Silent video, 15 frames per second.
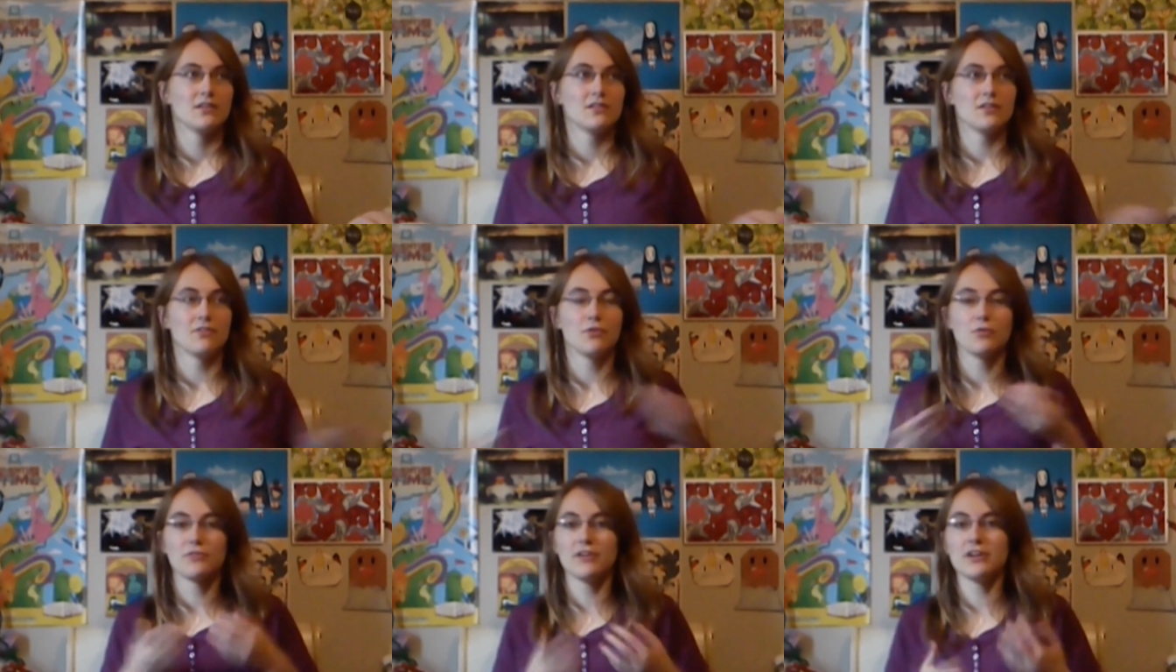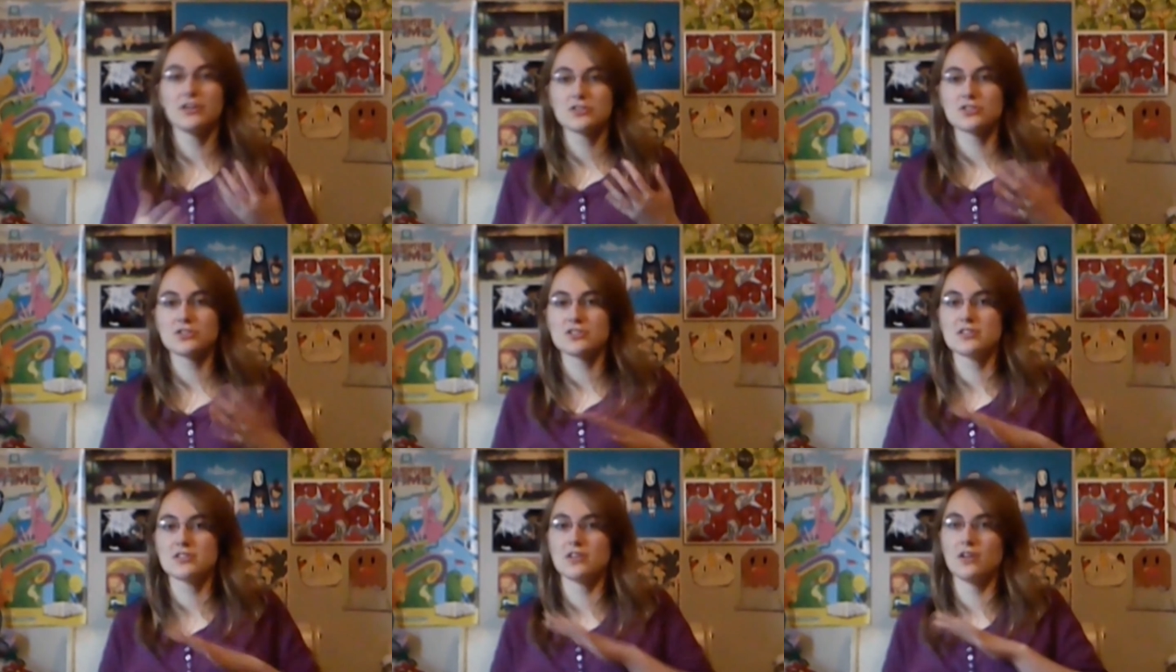if you finish
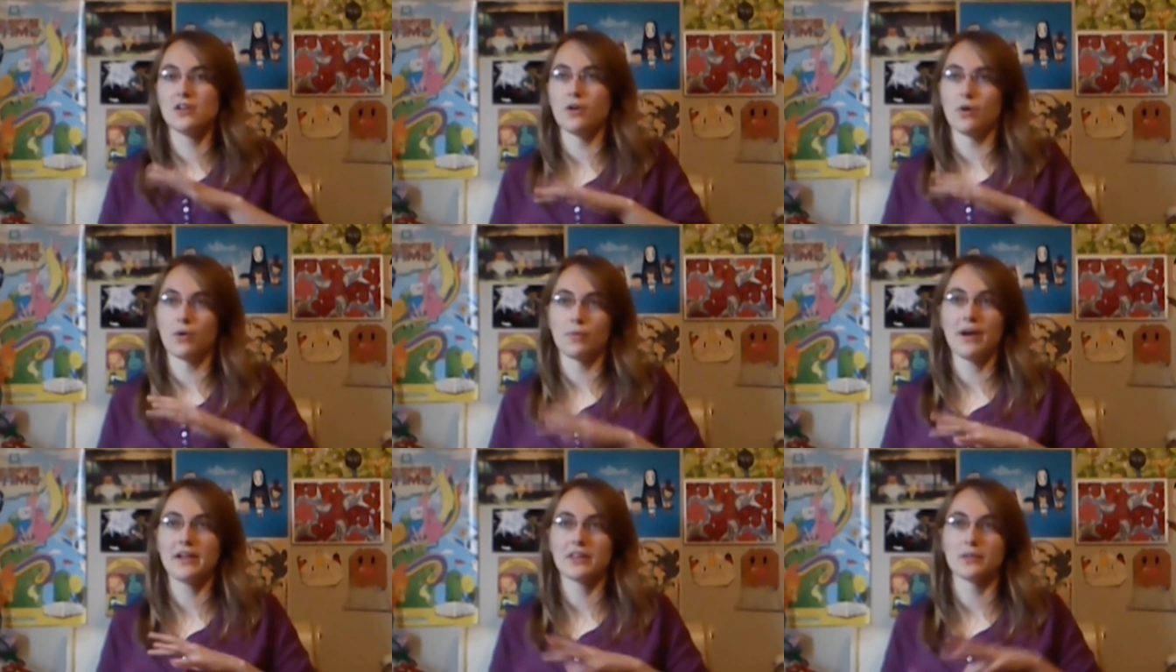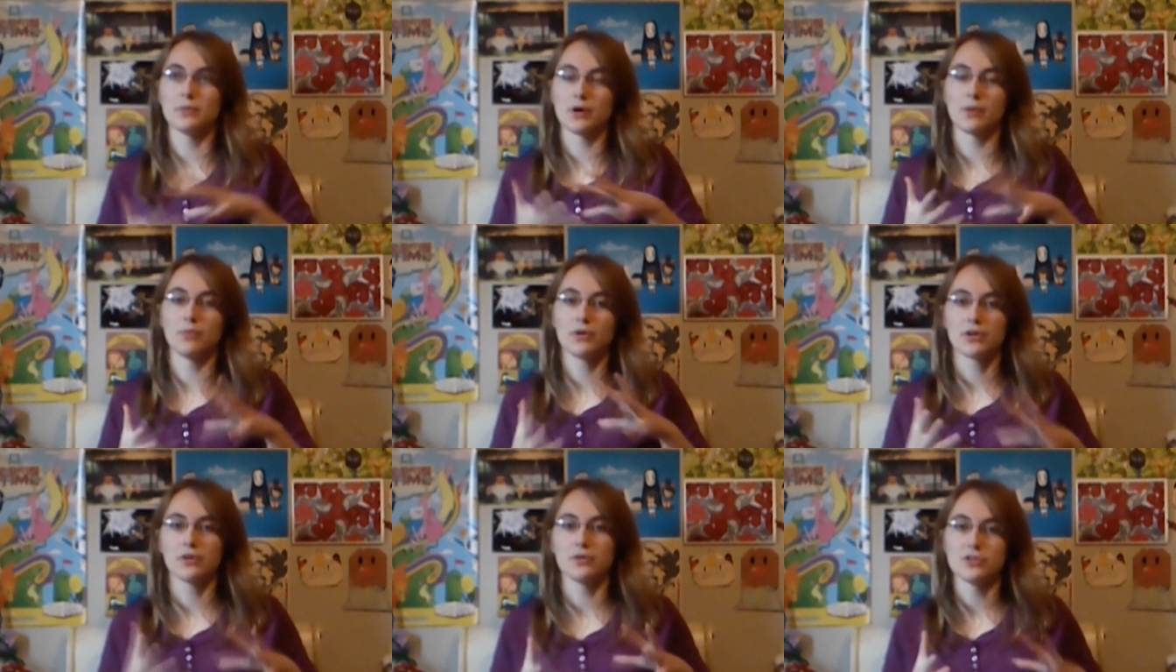just, a regular book, a
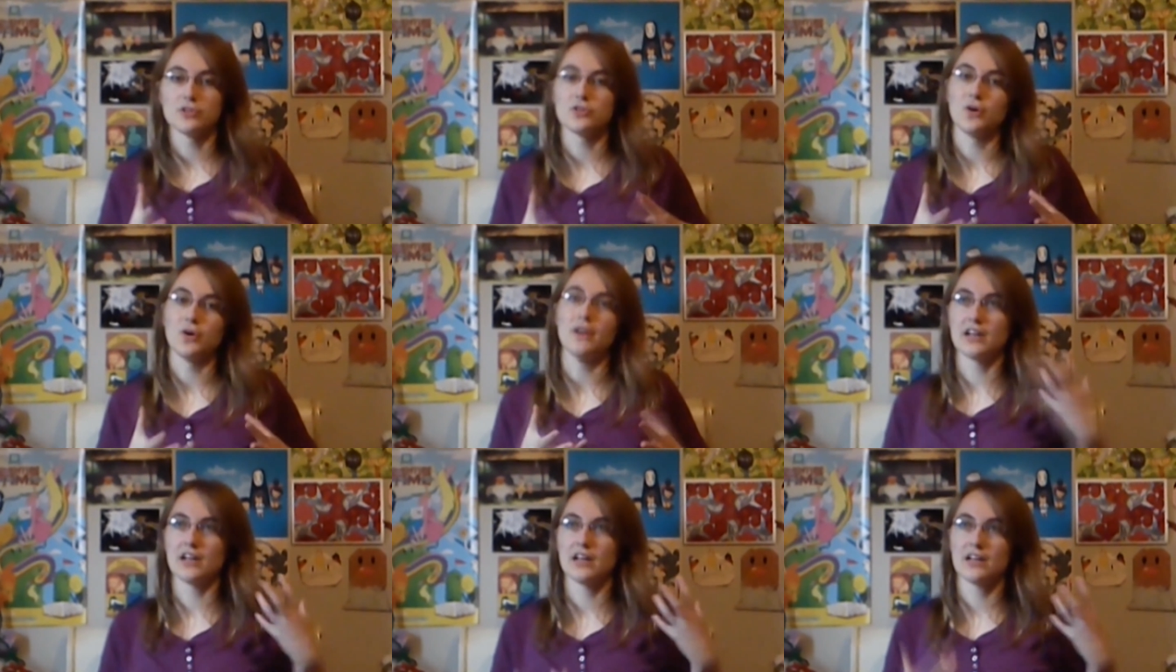book you enjoyed,